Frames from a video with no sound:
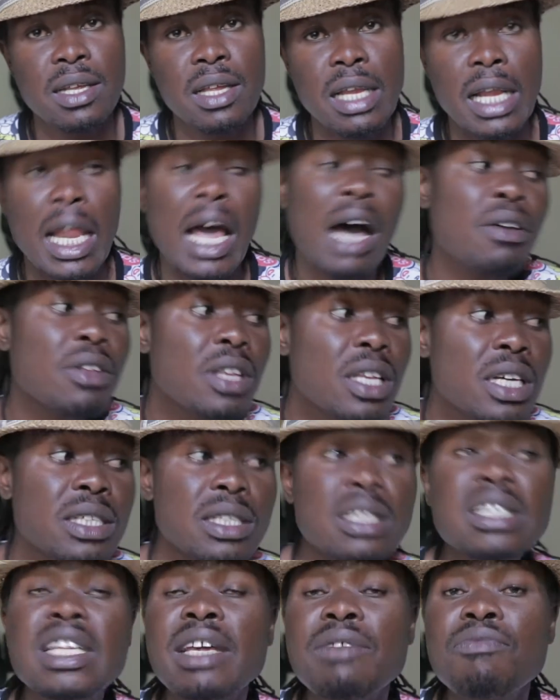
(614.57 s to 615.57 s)
Now
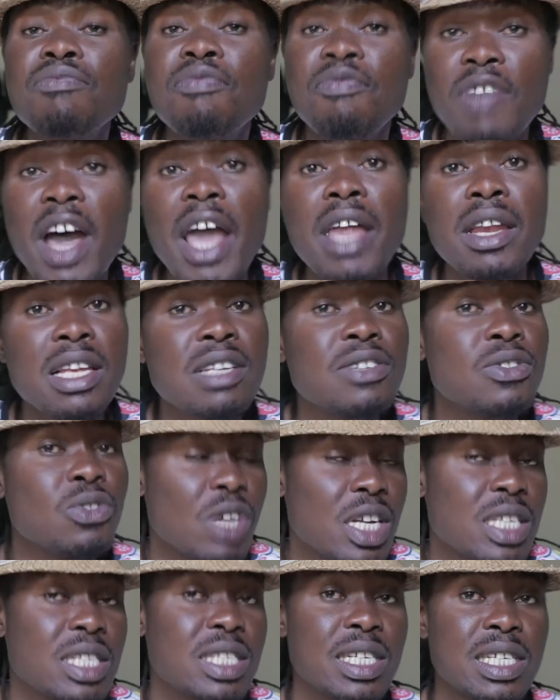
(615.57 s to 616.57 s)
that they find
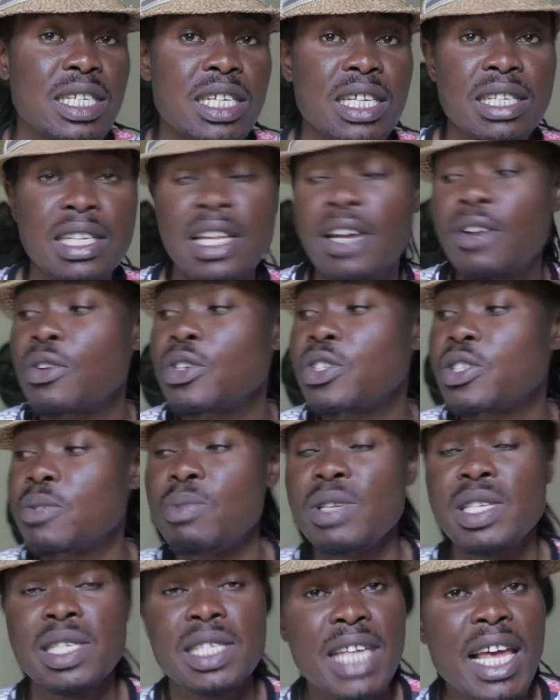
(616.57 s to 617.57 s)
interest in it, they're going to
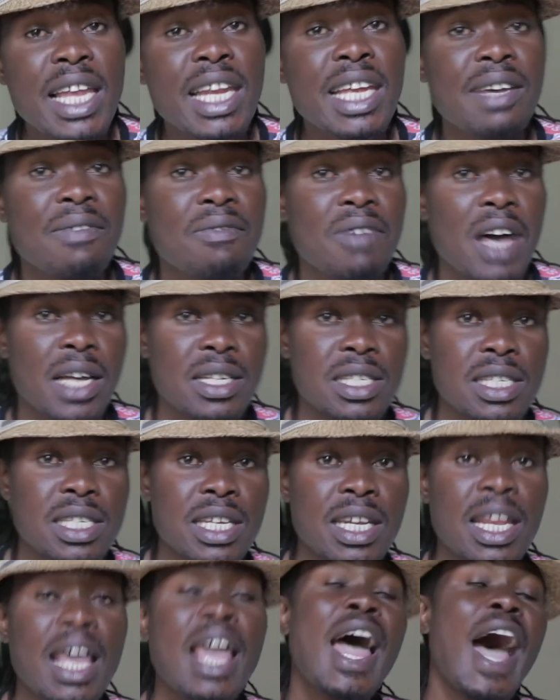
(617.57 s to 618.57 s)
be selling a
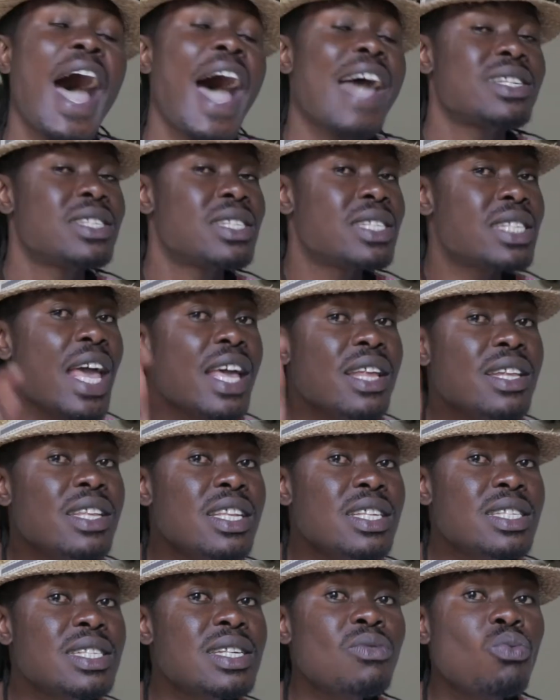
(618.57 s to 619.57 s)
vaccine. I said
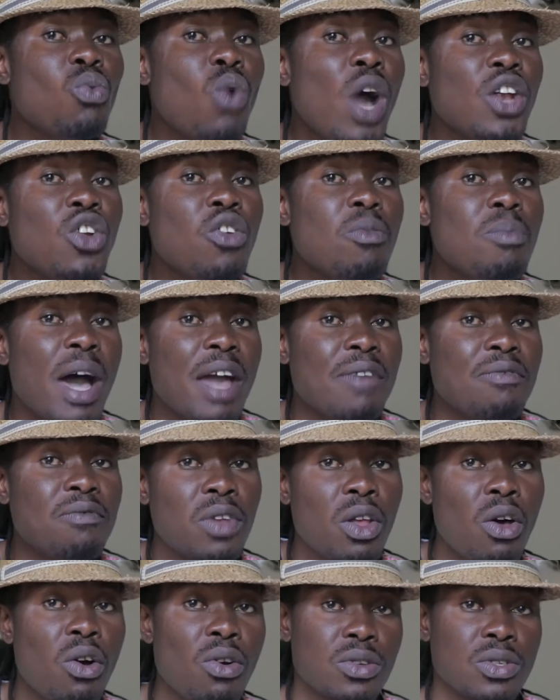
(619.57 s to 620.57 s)
this in one of my
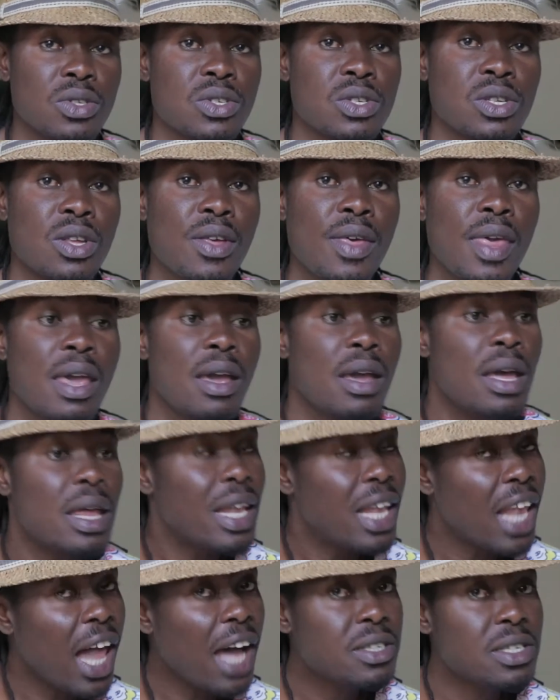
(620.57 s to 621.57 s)
vlogs
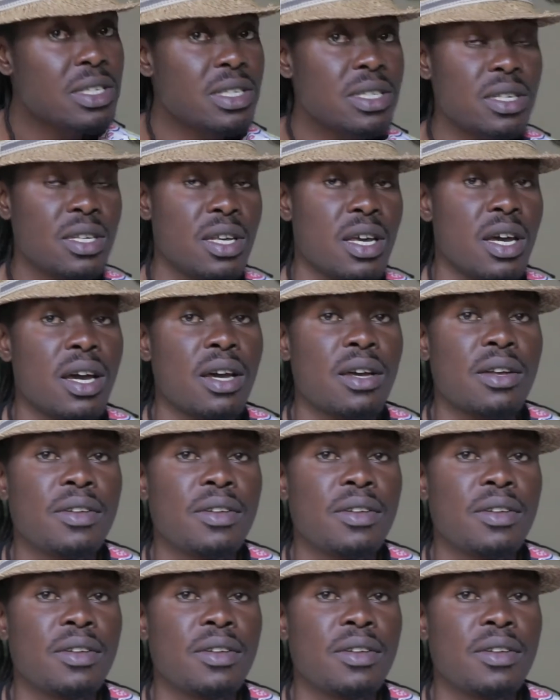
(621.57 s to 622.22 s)
last year.